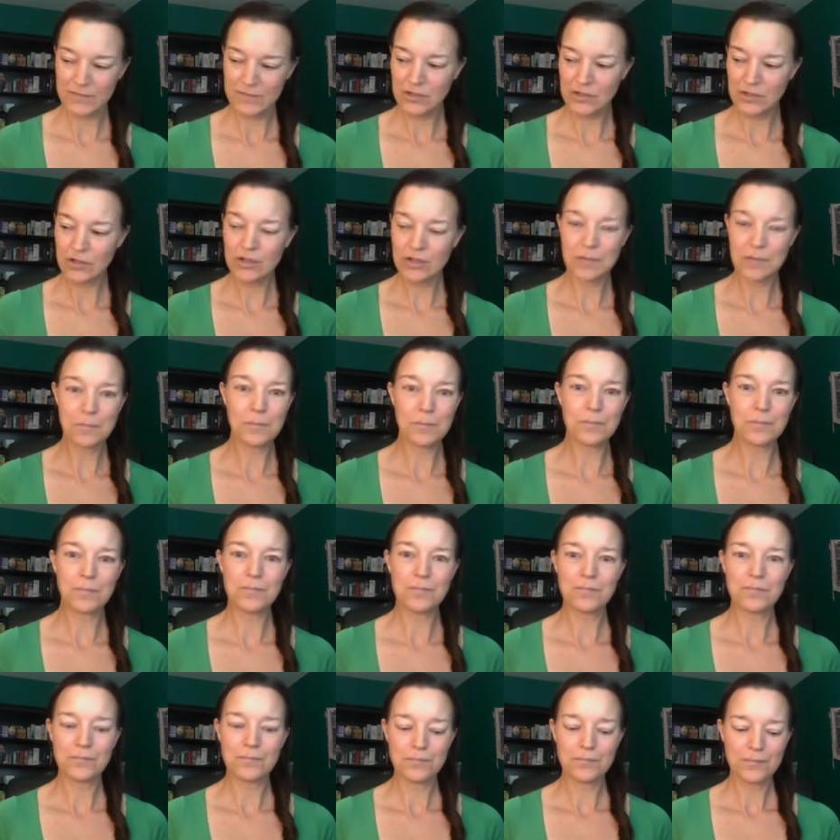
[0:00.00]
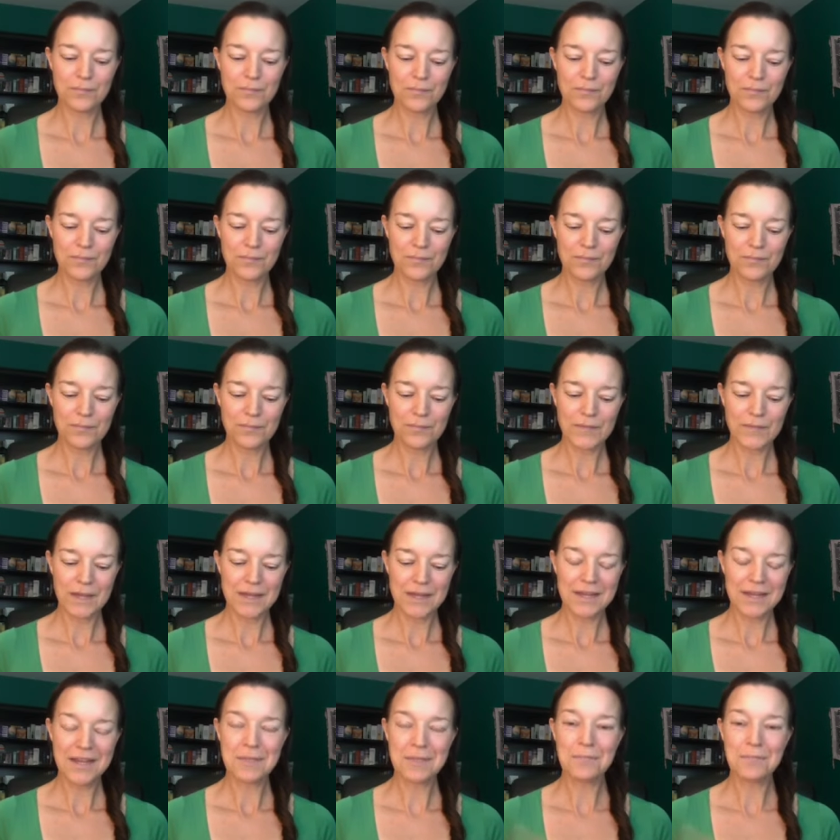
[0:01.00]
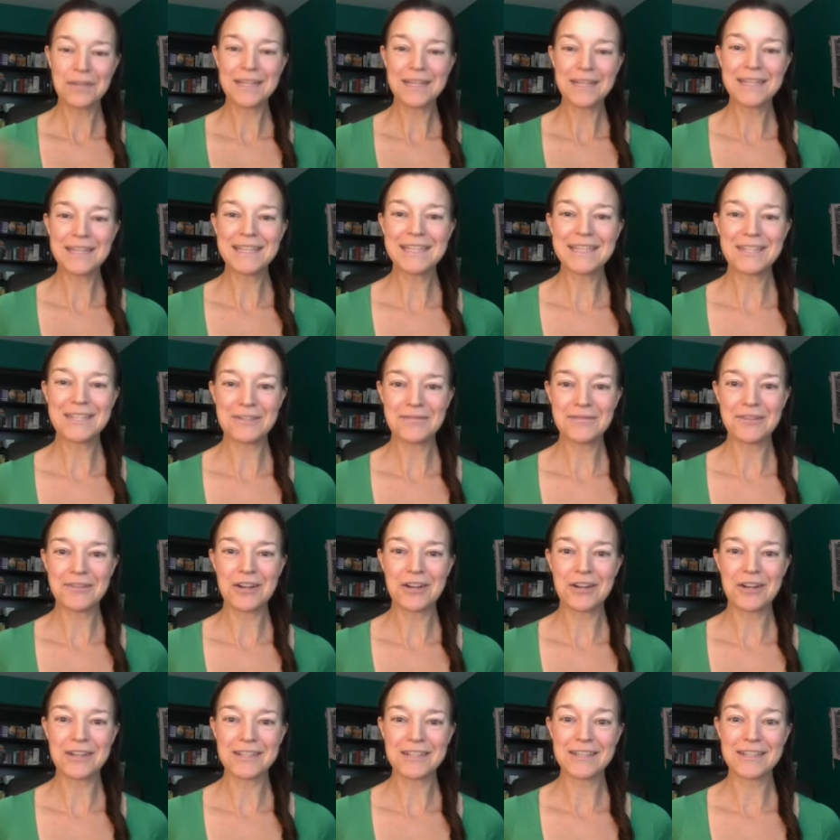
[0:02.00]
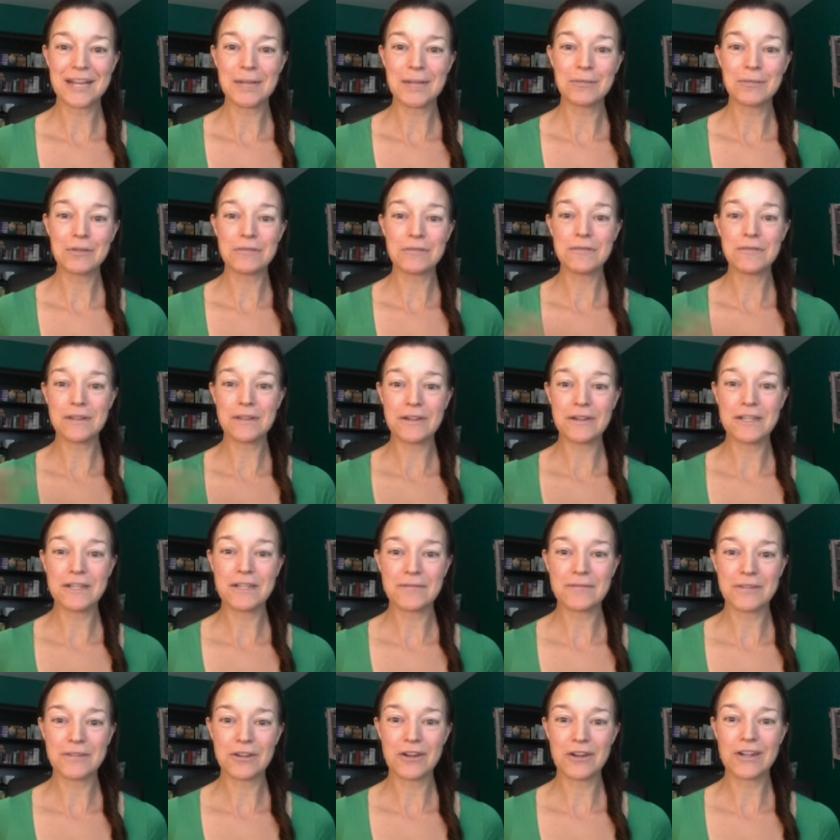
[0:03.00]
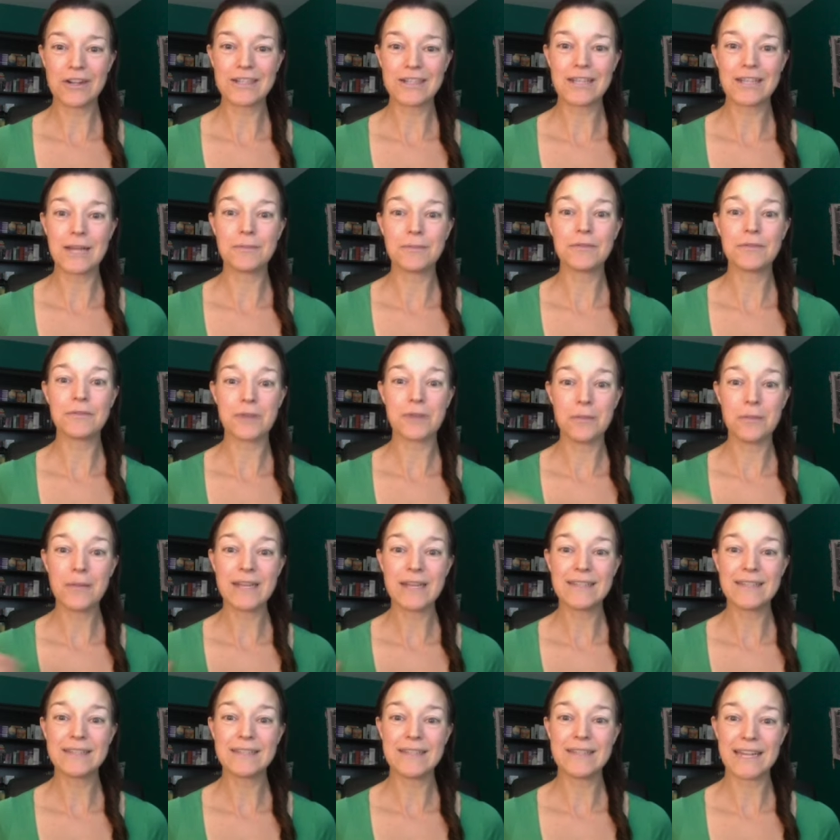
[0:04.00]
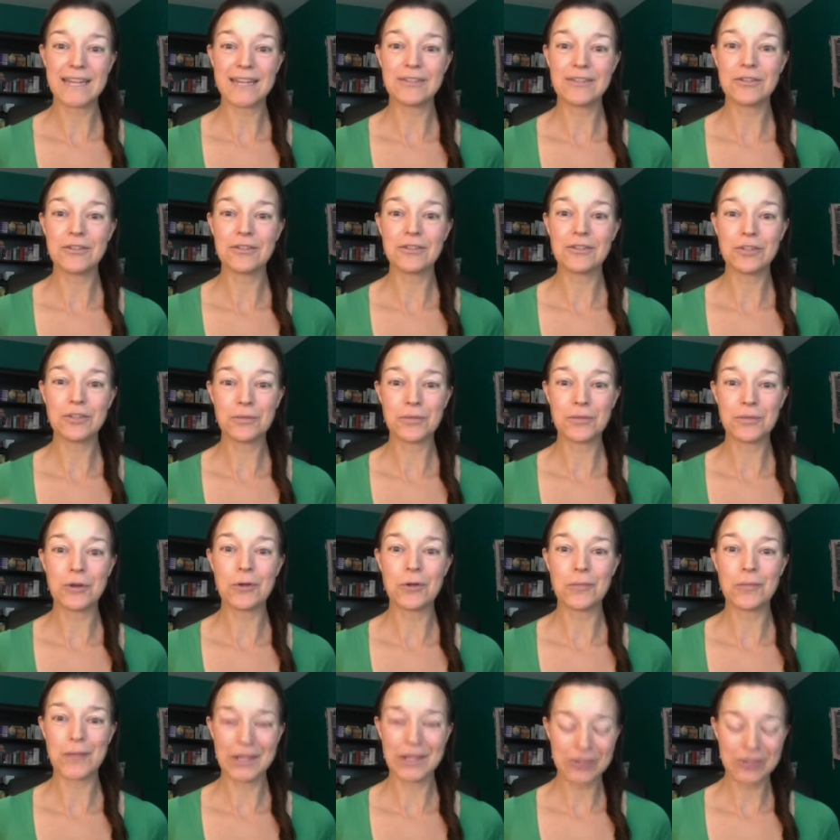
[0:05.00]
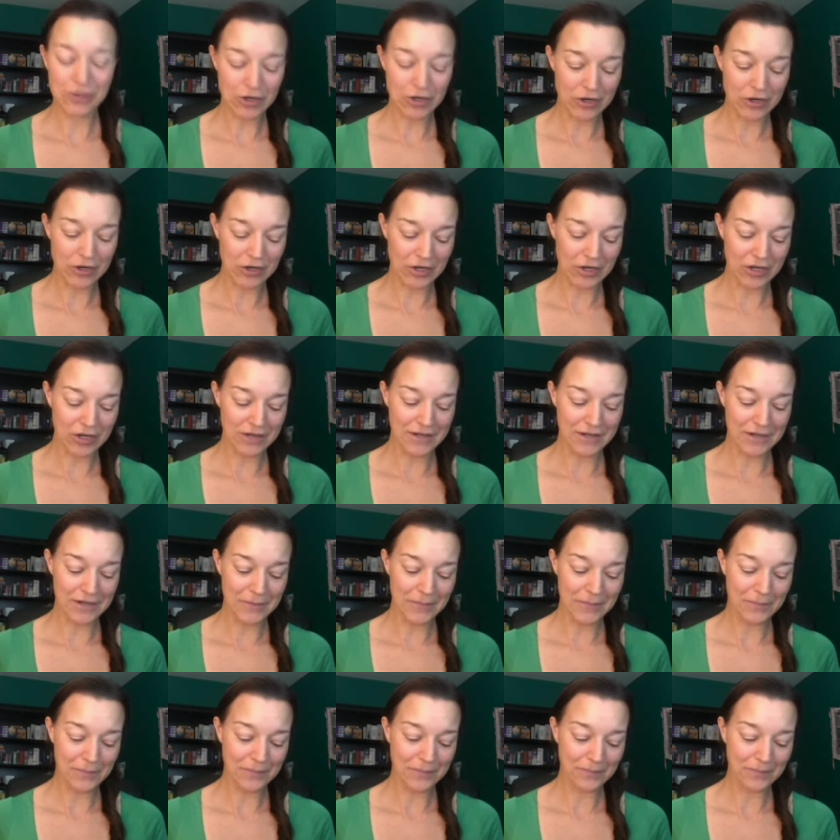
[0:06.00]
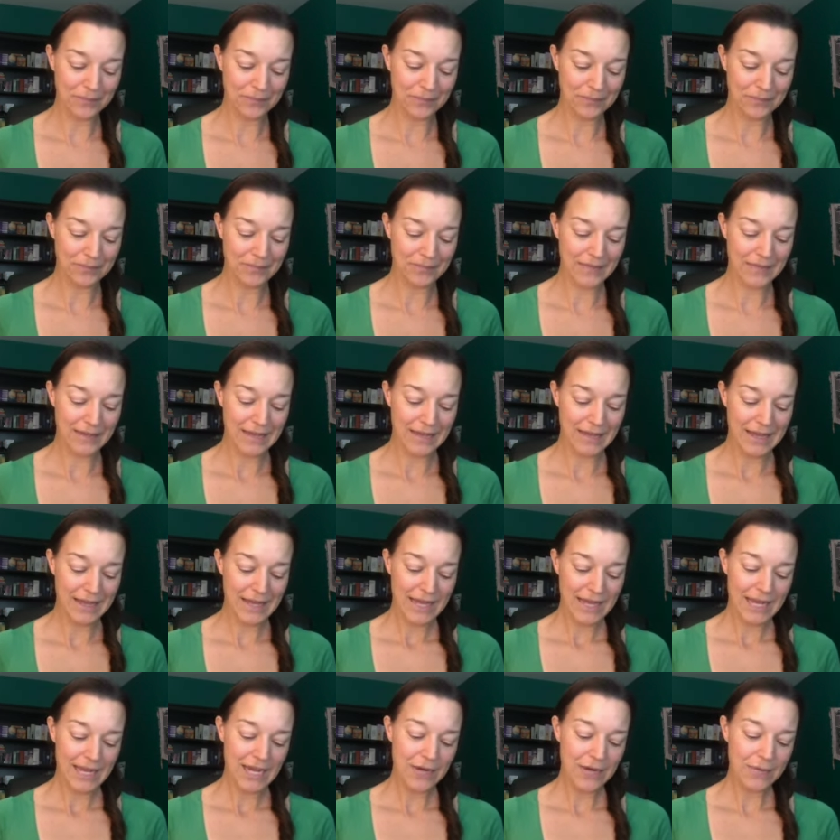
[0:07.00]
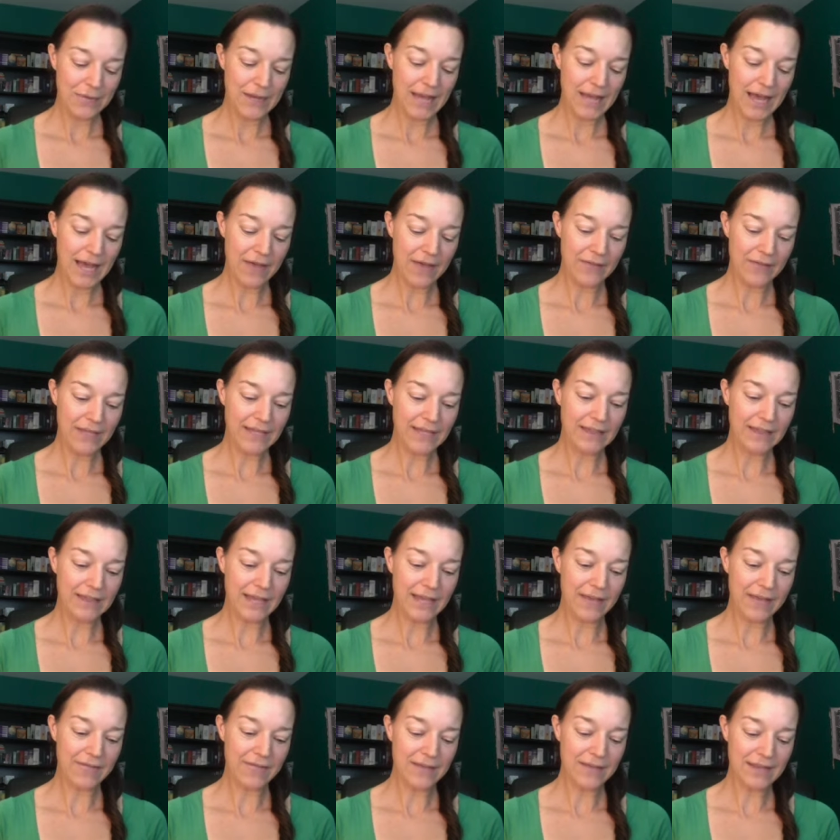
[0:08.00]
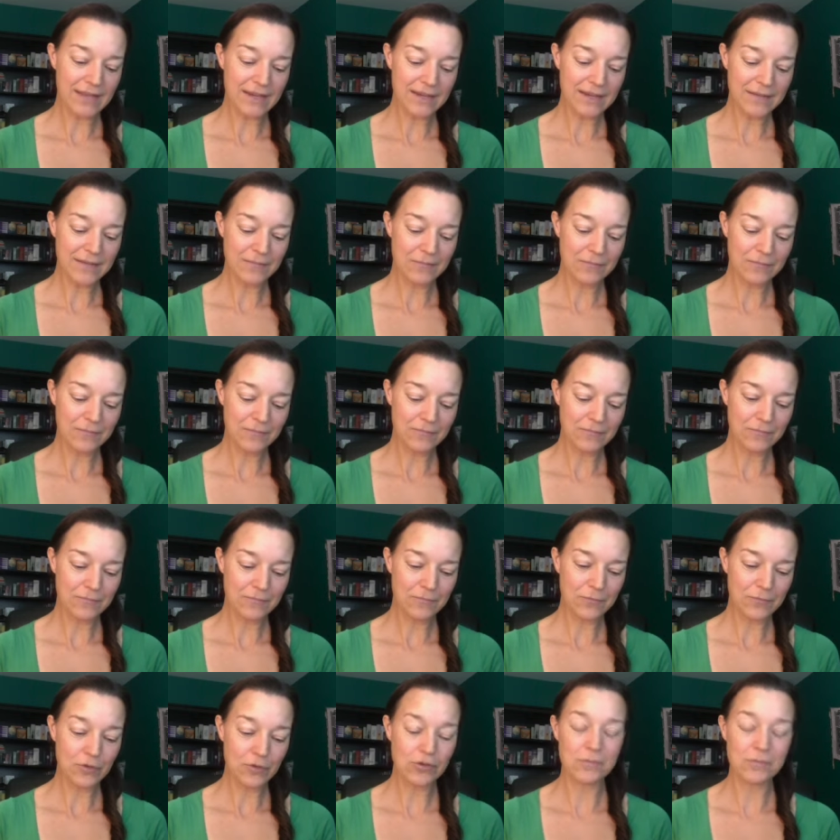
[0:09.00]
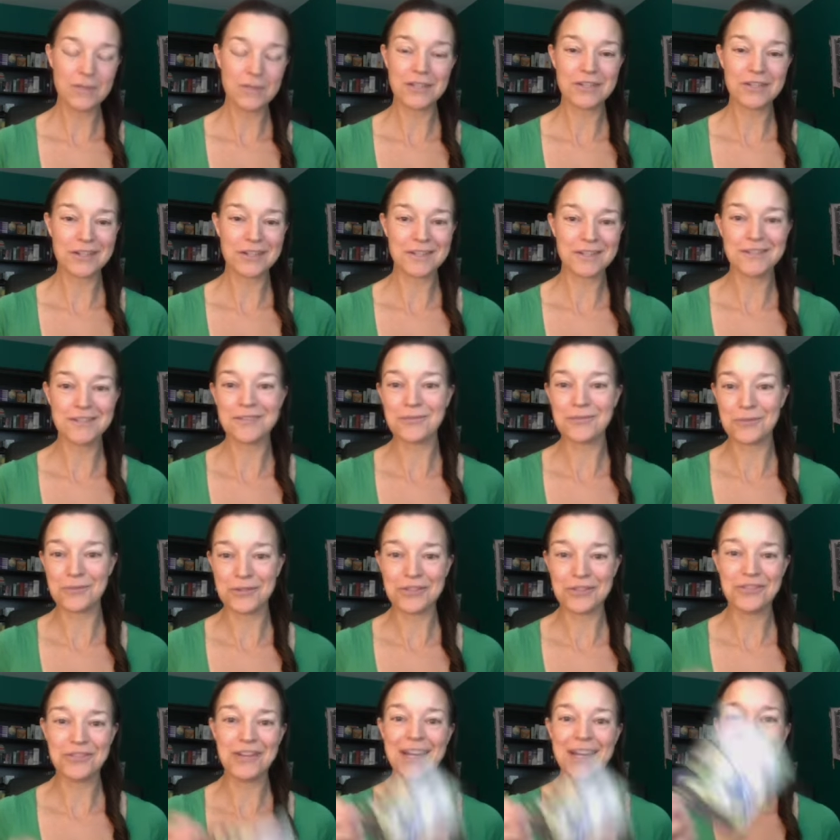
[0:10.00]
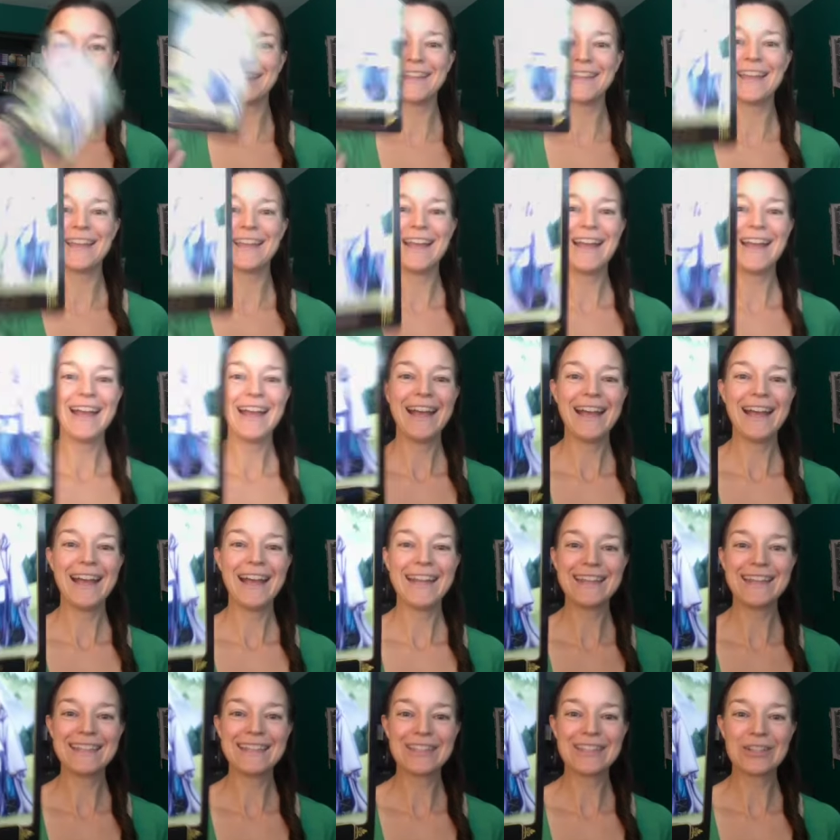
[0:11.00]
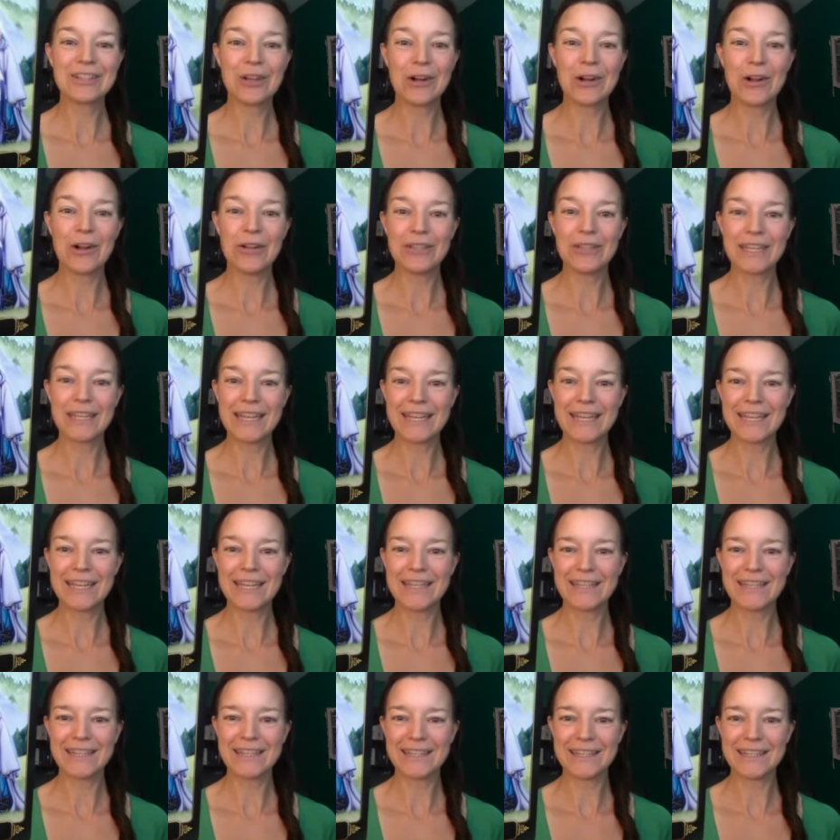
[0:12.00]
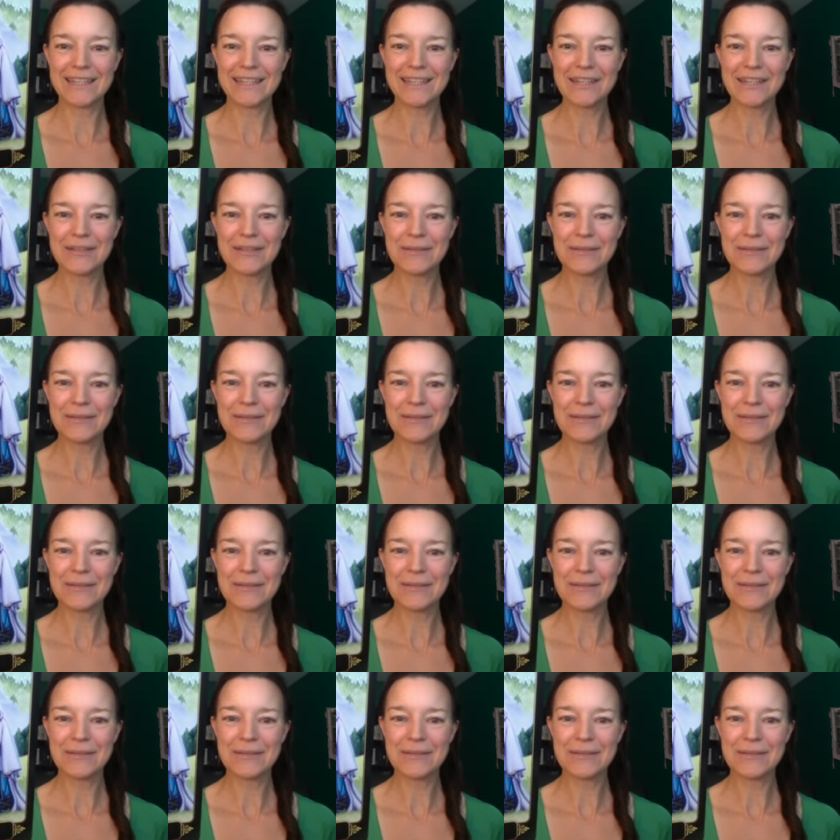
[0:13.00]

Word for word: So com completely different archetypes or very different archetypes from a standard tarot major arcana. Here we have 11, which would be justice or strength, and it's called healing.